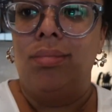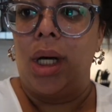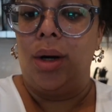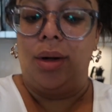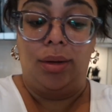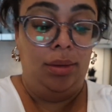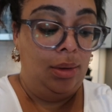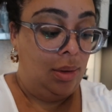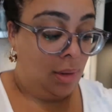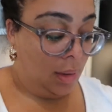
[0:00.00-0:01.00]
I don't know,
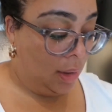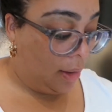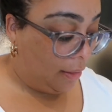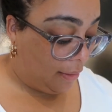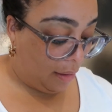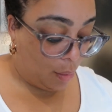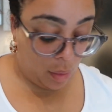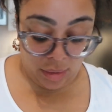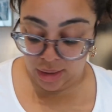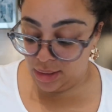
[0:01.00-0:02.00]
5
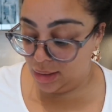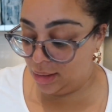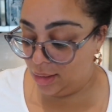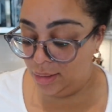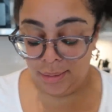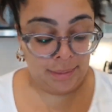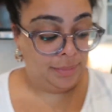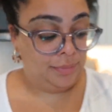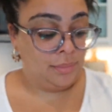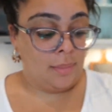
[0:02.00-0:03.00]
more minutes in there
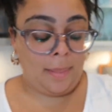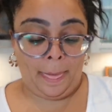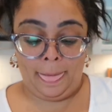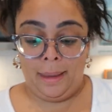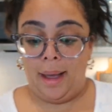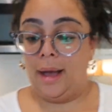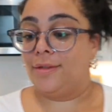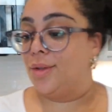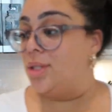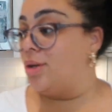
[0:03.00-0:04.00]

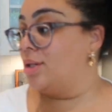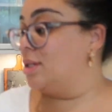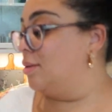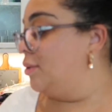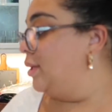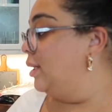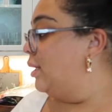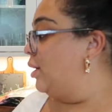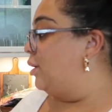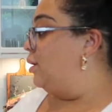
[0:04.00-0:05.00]
after it starts simmering, and
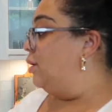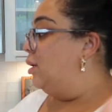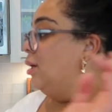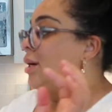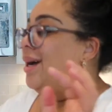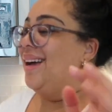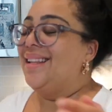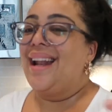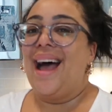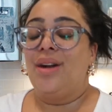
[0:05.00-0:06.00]
let it cook. And
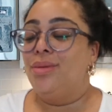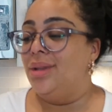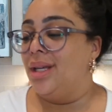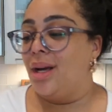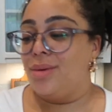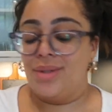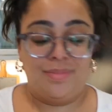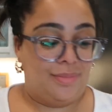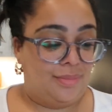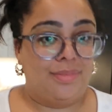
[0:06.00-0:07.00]
then I don't think I was
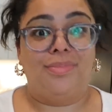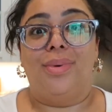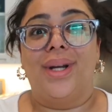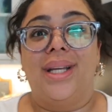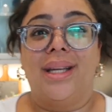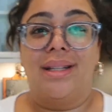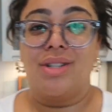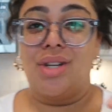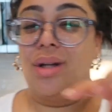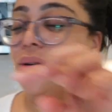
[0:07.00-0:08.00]
breaking the
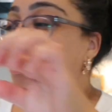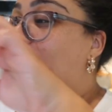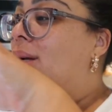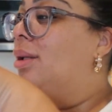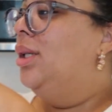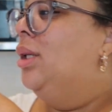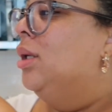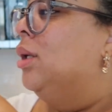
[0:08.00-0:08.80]
shell correctly.